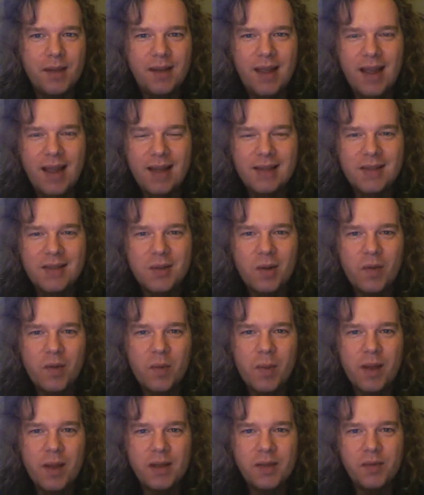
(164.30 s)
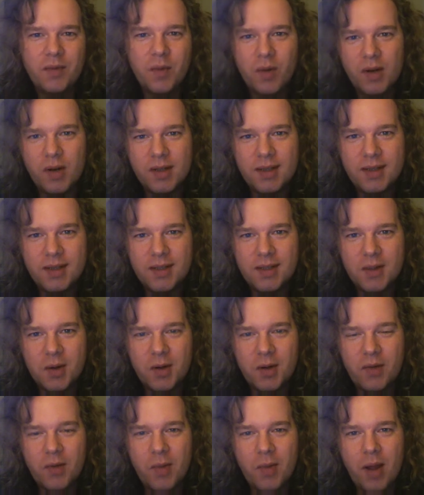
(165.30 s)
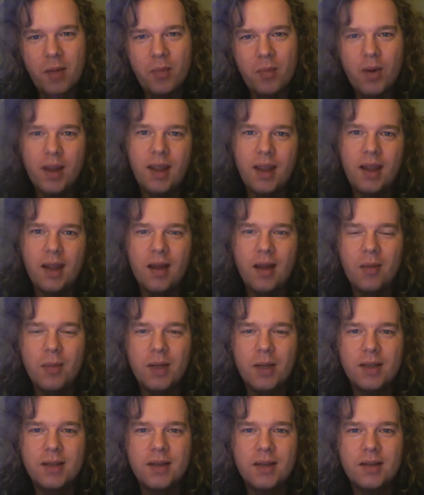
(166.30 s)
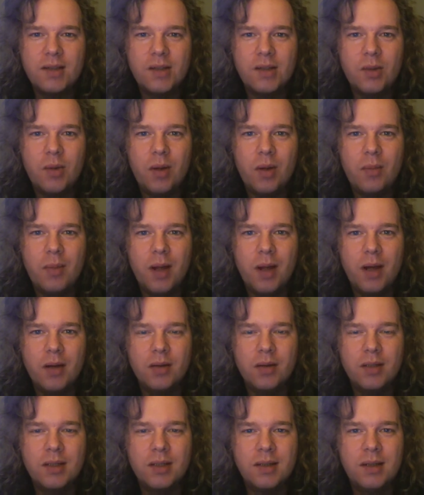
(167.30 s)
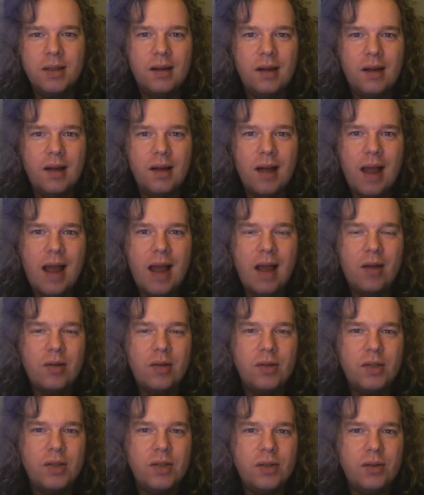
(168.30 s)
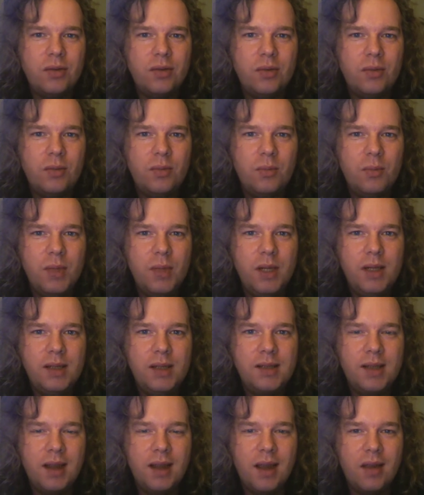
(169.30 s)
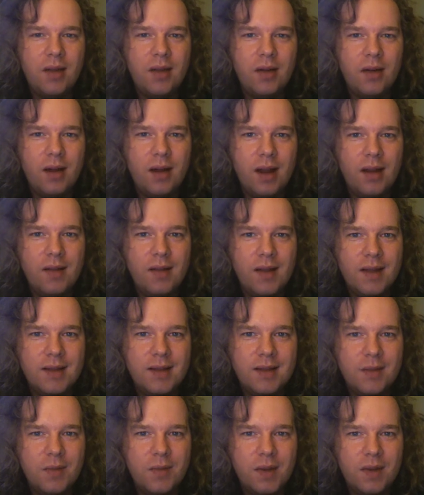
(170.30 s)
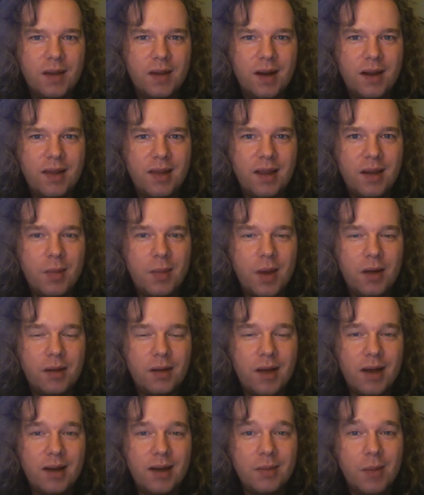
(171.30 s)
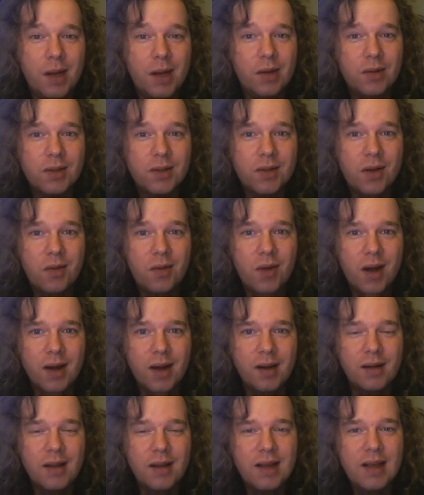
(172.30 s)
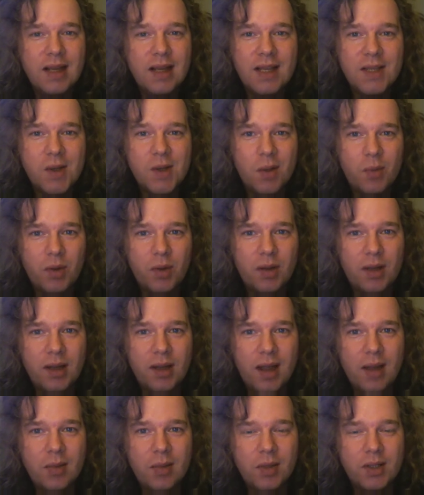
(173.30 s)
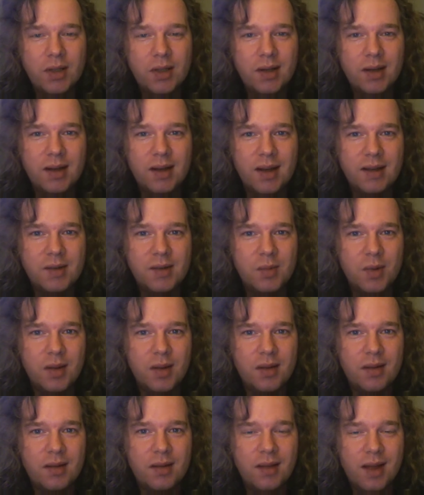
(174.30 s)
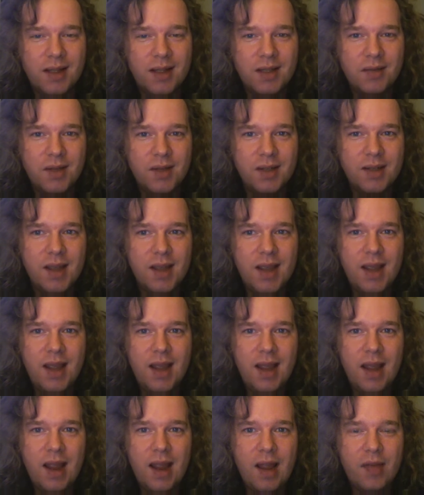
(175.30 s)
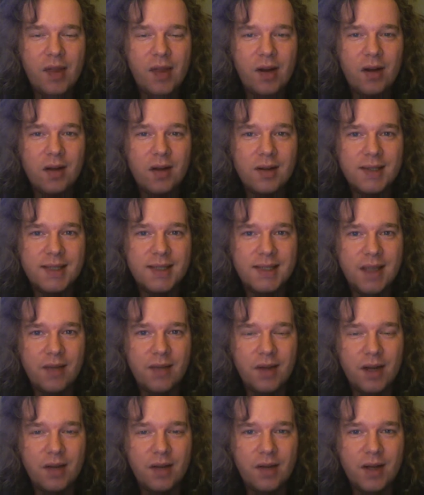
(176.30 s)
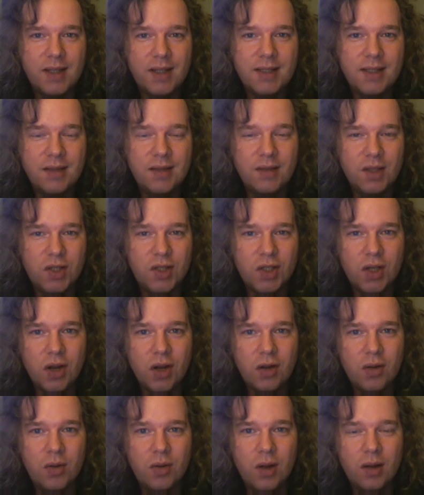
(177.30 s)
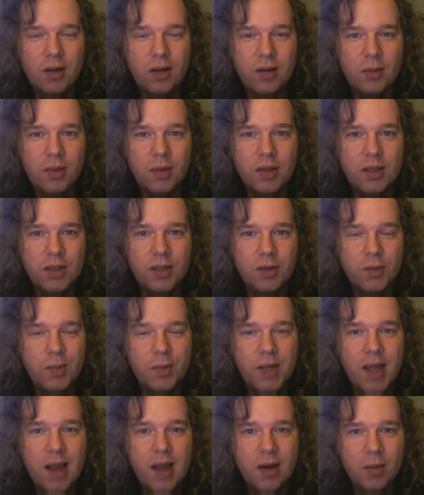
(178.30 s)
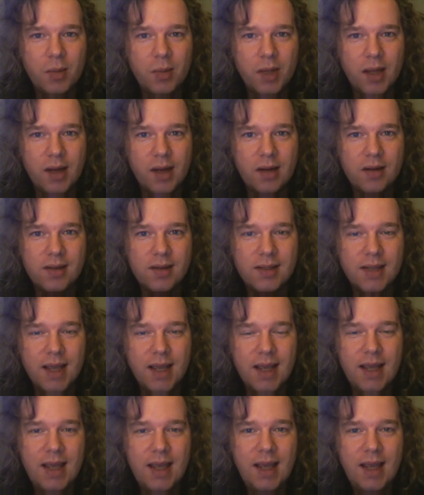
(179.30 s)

Yeah, it's sort of about divorce, it's sort of about breaking up, but it's also about uh, how to be together, and that's something that I think about a lot in my own songwriting, so I'm really able to connect with lots of it. And there are seven of us in the show, along with two piano players,